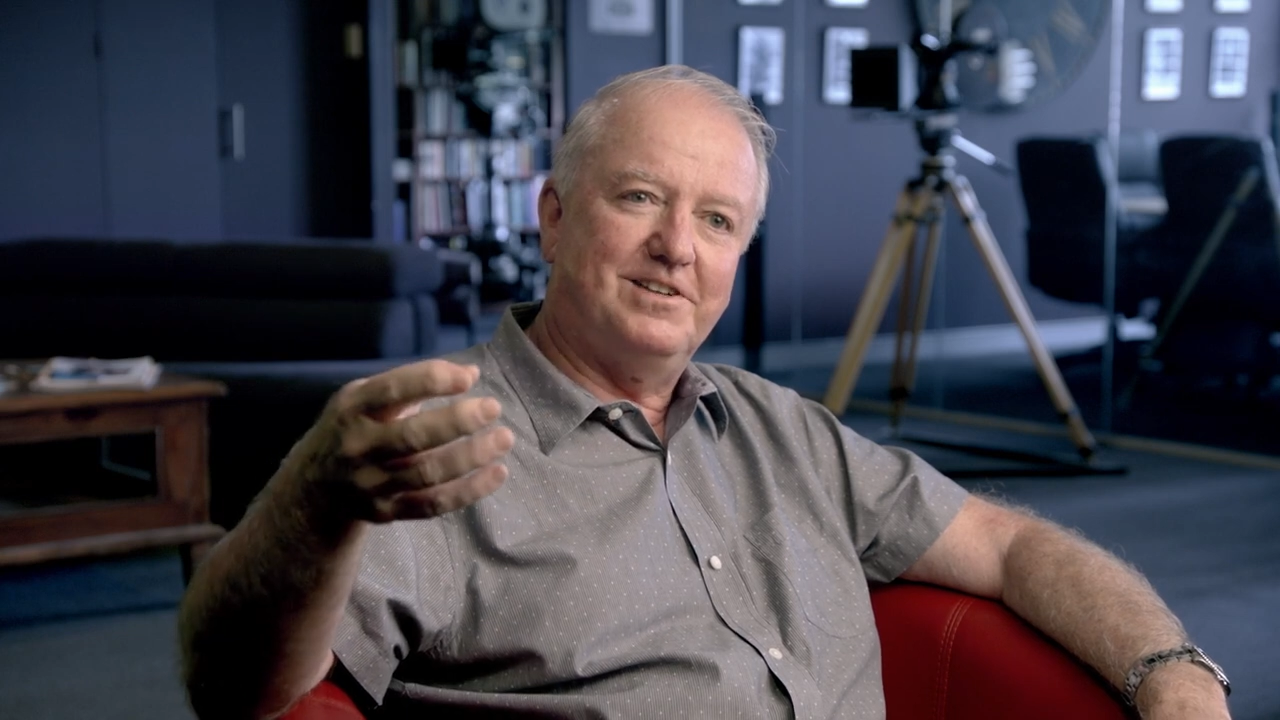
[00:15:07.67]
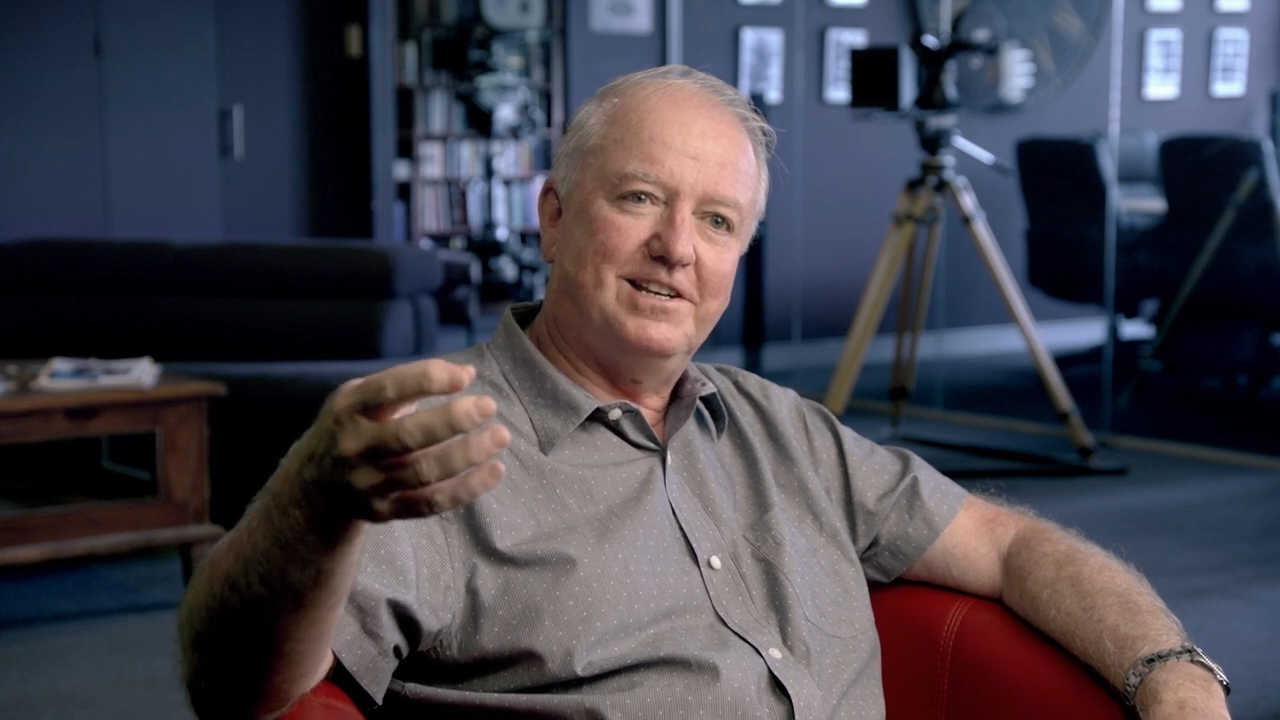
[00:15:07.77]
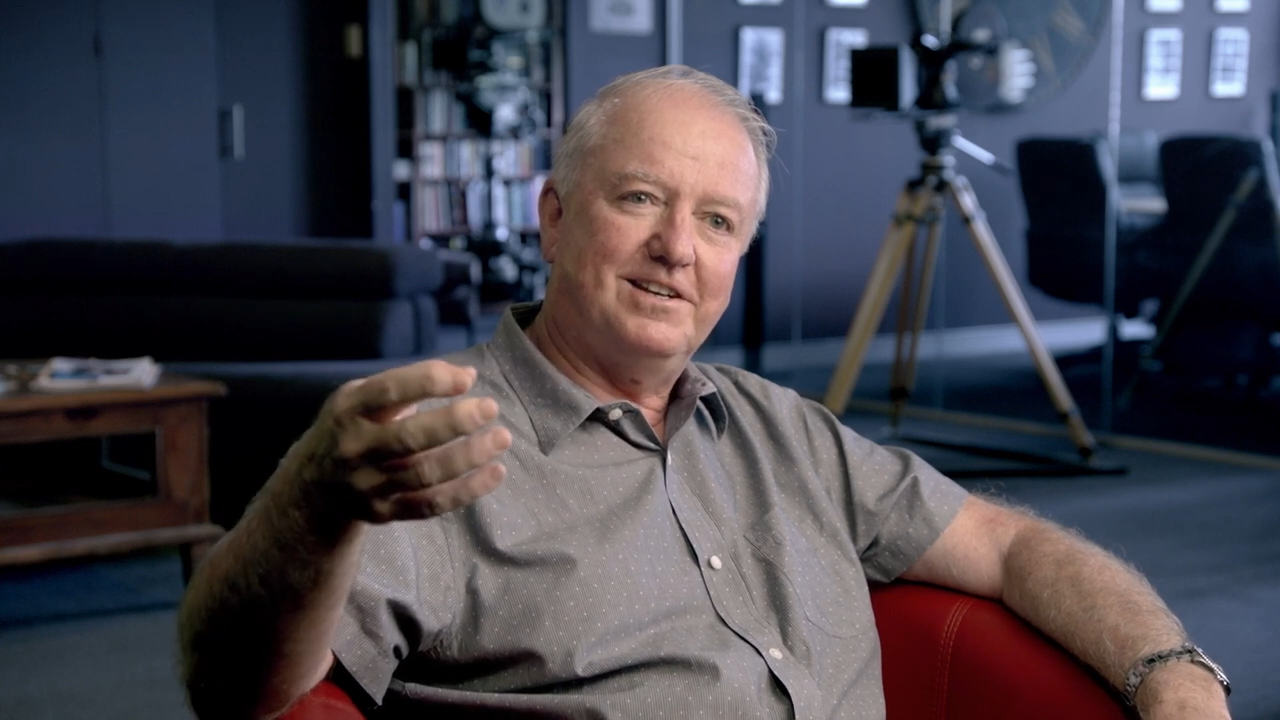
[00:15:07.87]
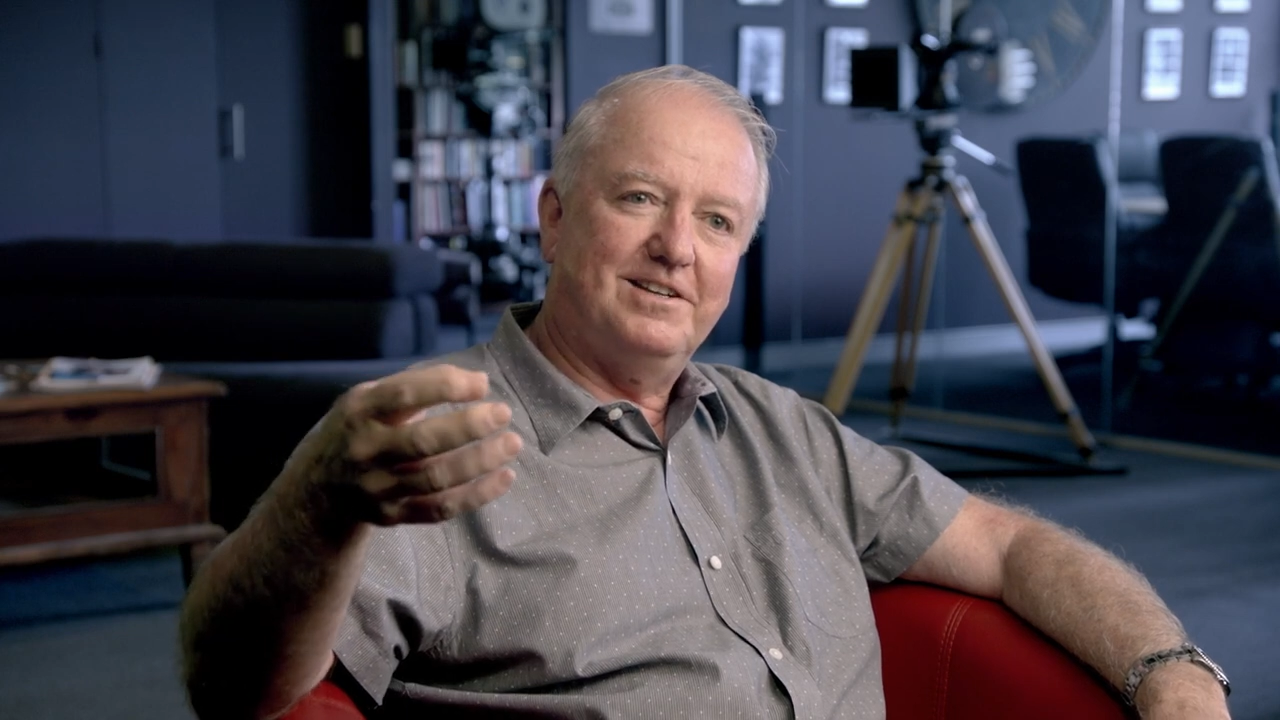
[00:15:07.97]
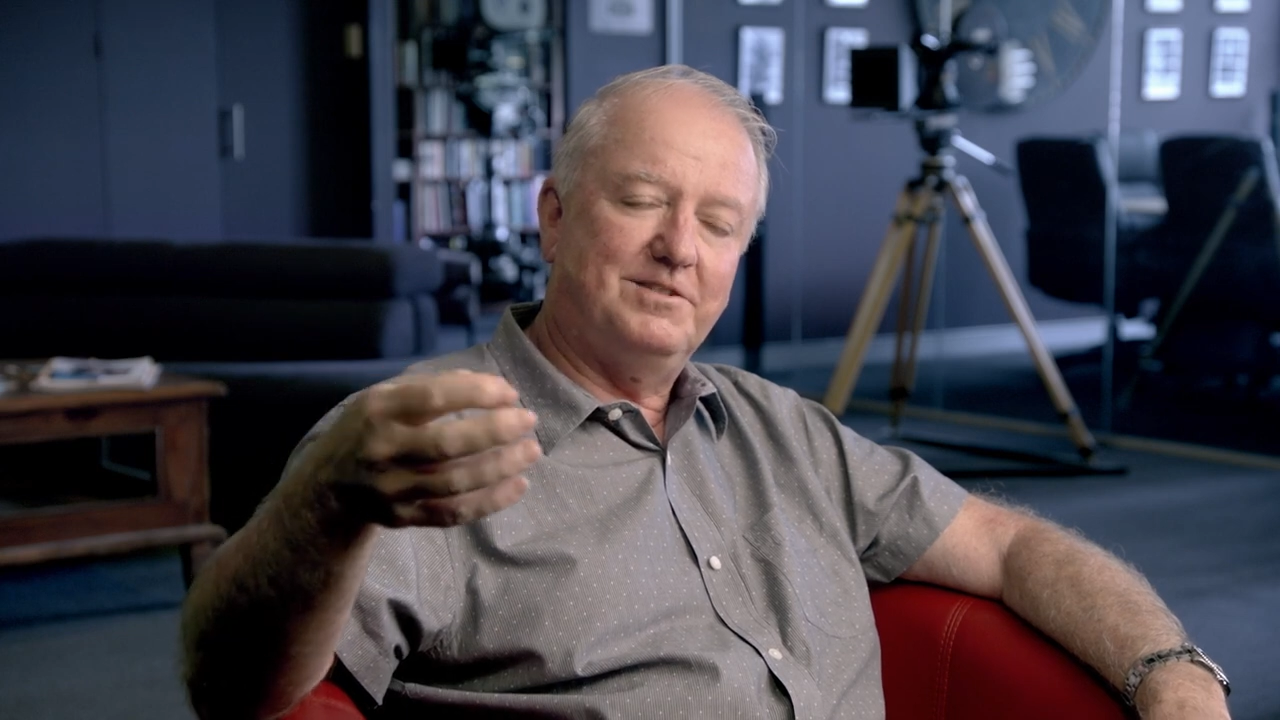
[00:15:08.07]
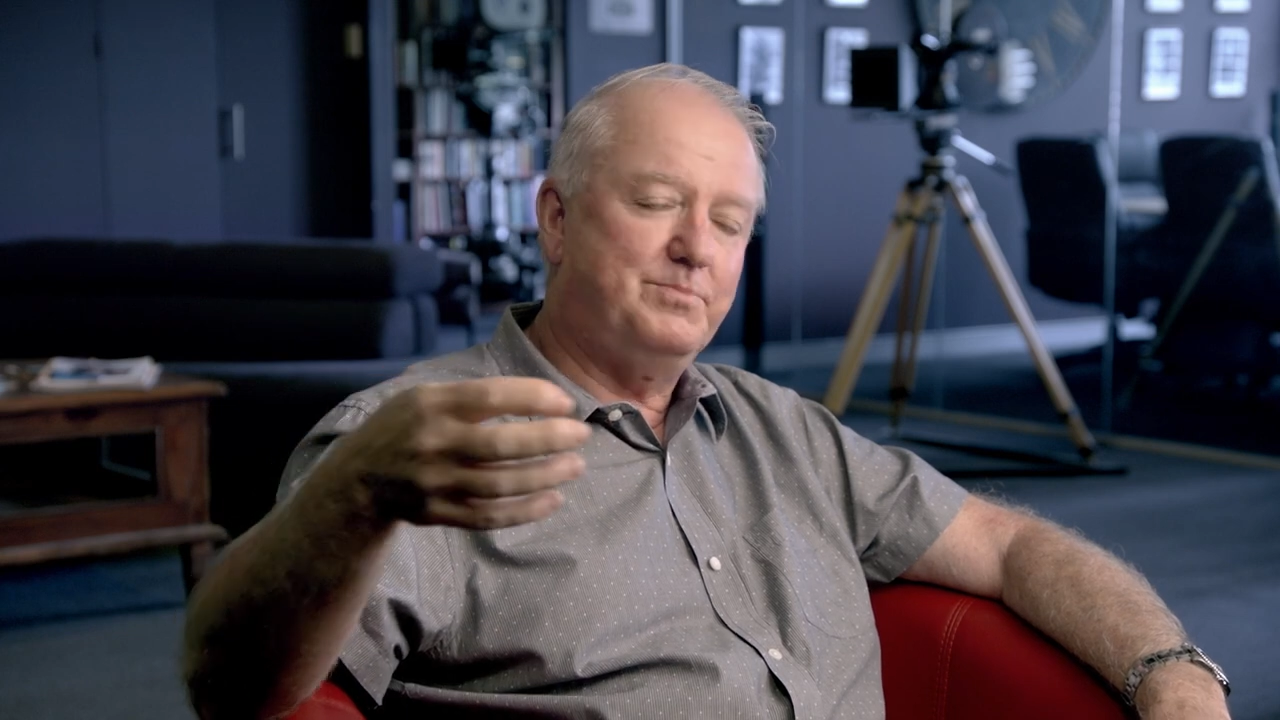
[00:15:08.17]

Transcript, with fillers: event.